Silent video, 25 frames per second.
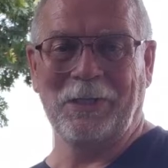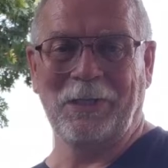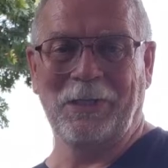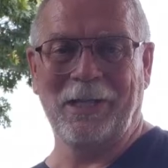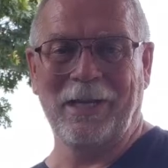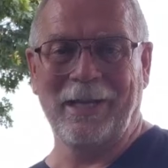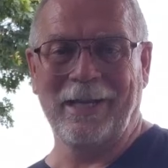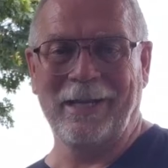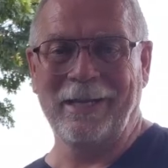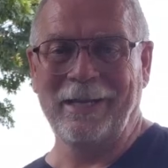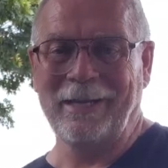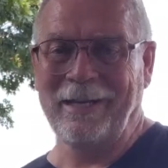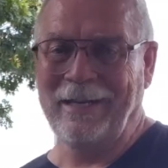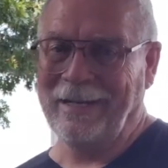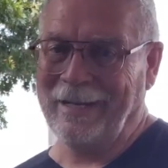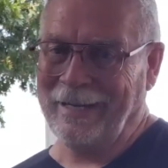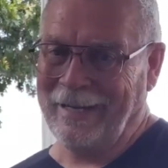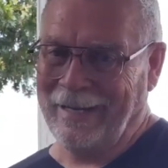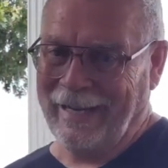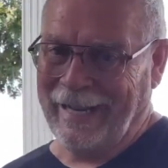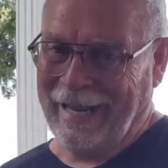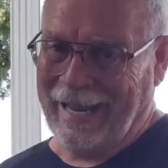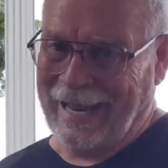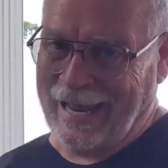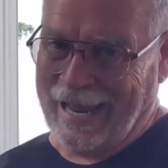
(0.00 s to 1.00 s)
today.
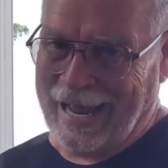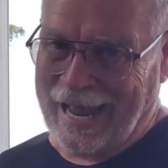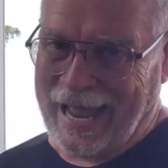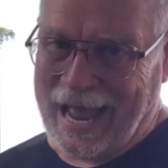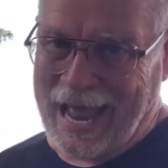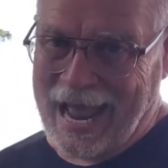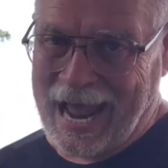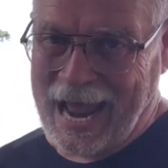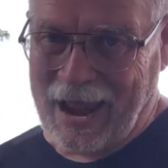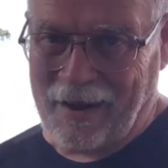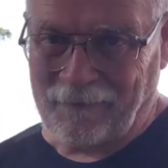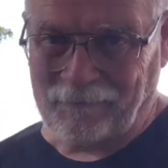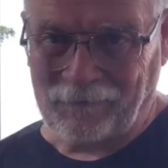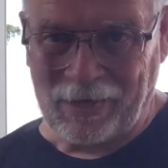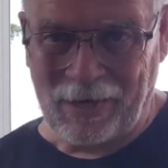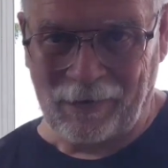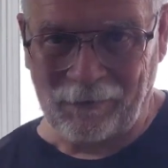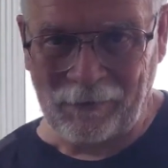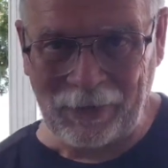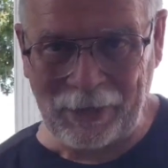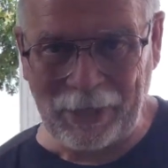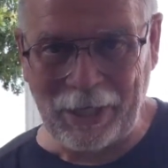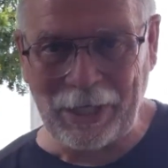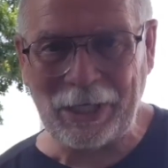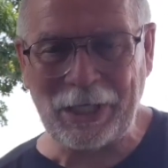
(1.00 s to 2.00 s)
I've
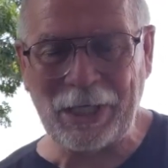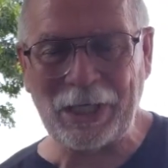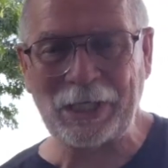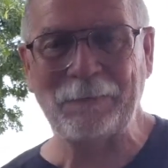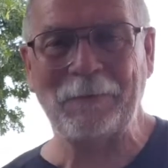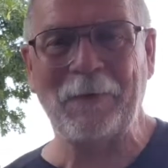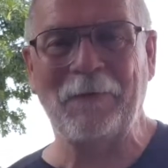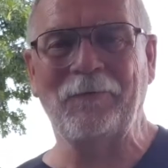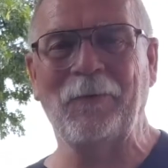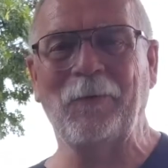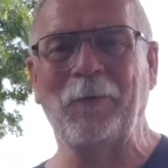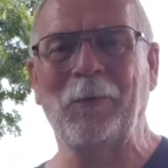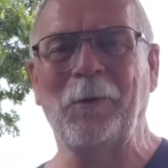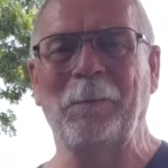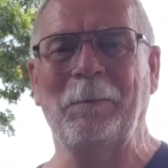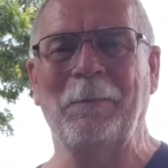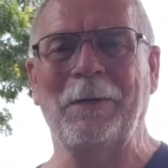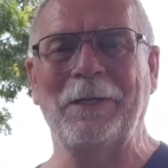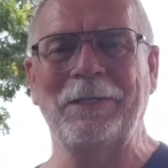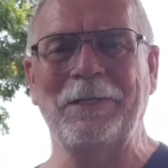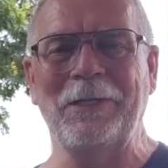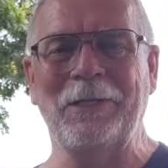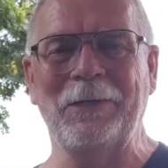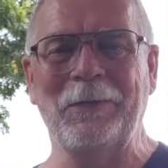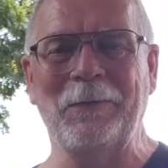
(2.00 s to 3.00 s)
never did this before,
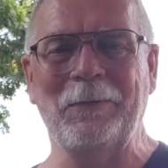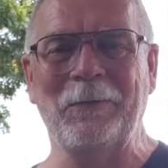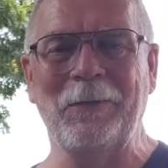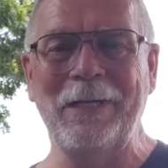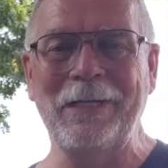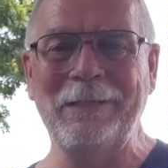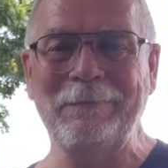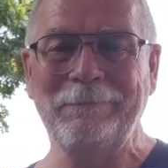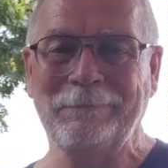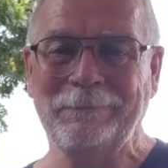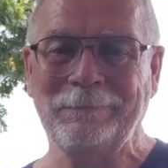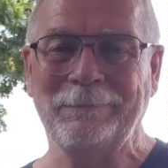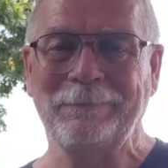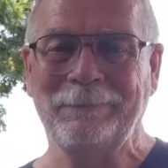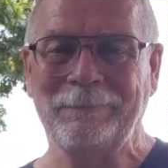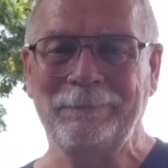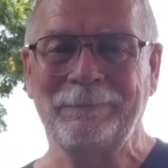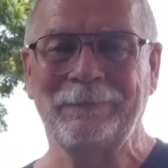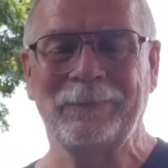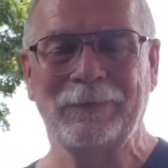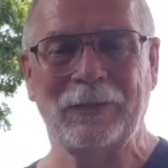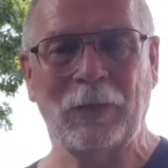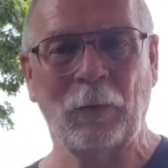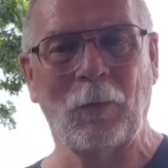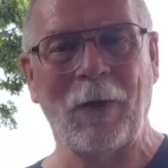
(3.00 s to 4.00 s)
but you know what?
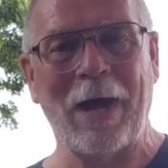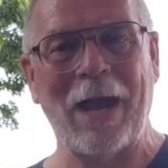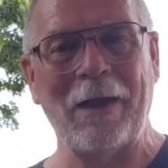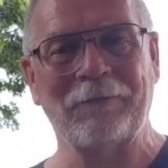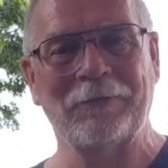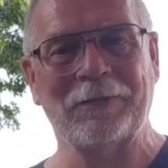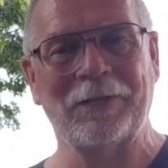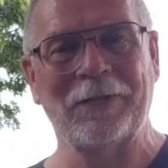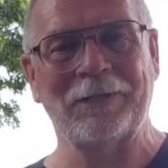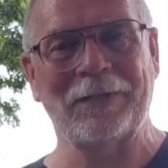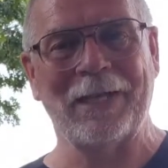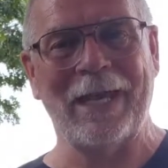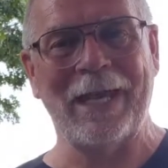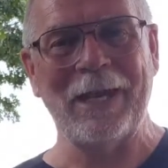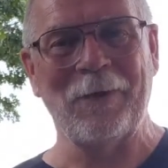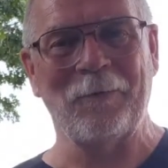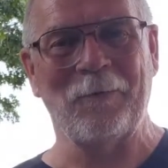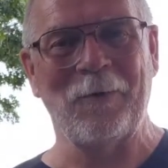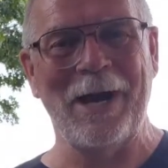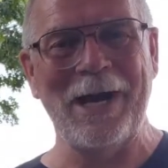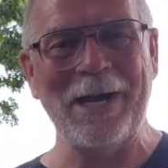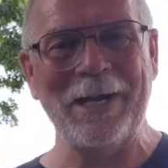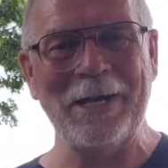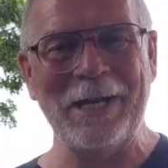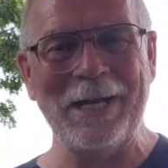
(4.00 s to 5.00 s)
The wife says, hey,
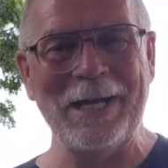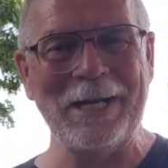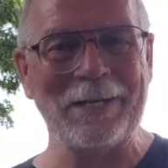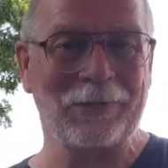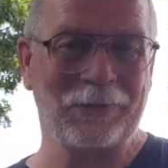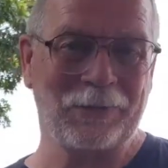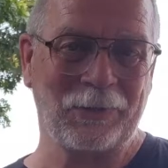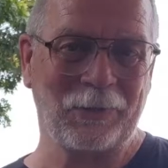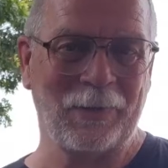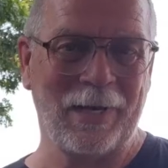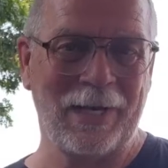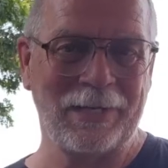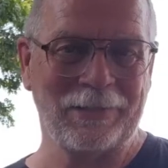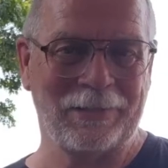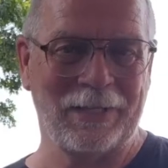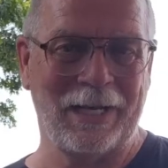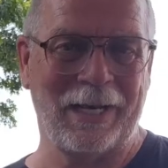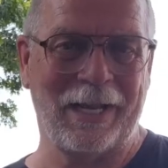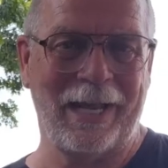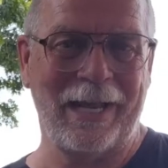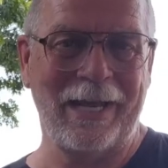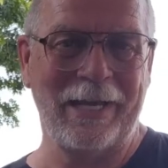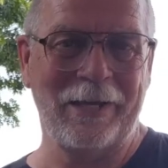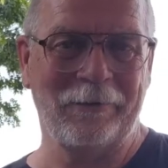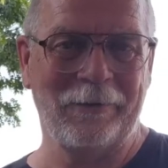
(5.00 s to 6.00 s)
why not? So I said,
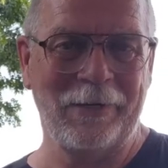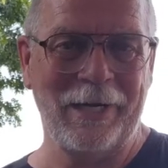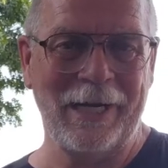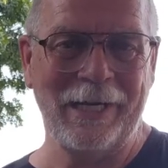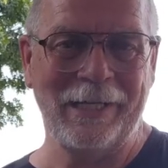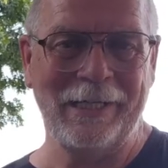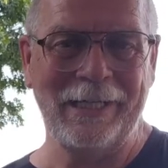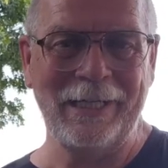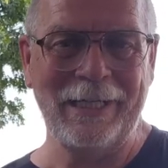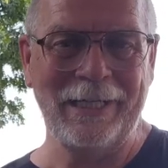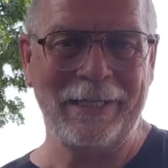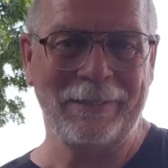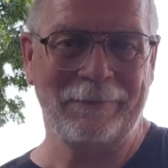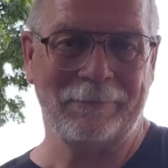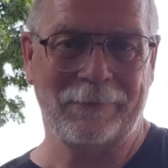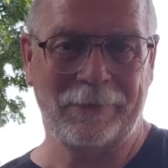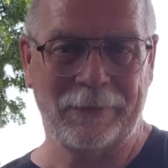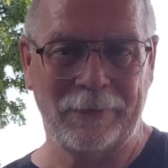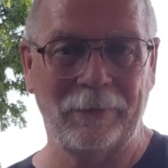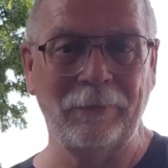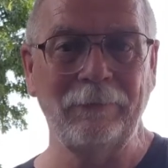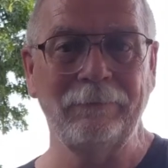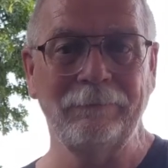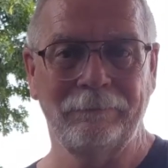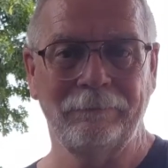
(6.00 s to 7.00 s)
hey, why not?
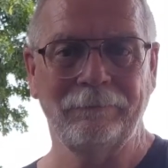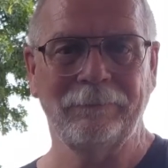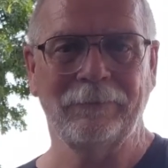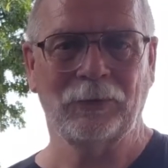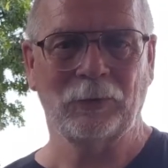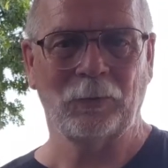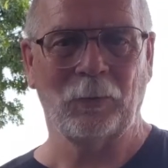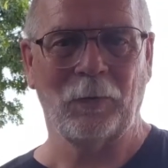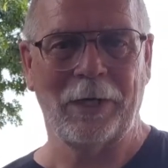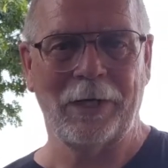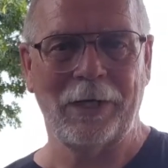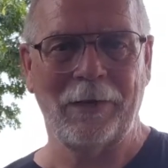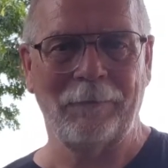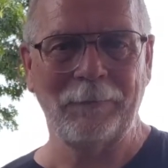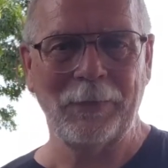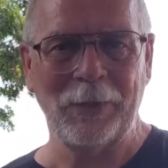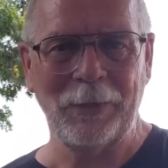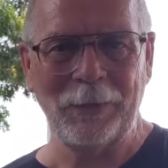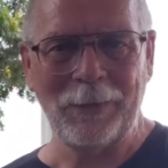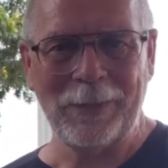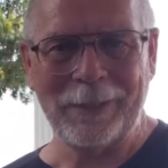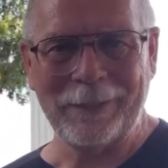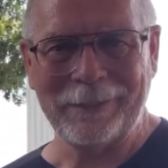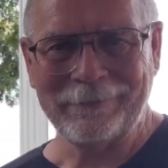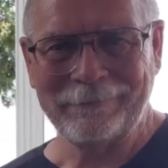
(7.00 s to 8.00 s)
So that's what I'm
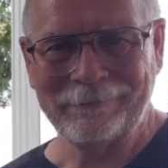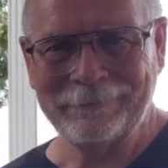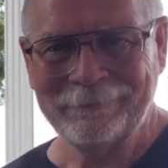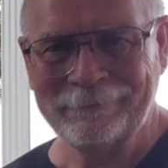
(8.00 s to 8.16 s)
doing.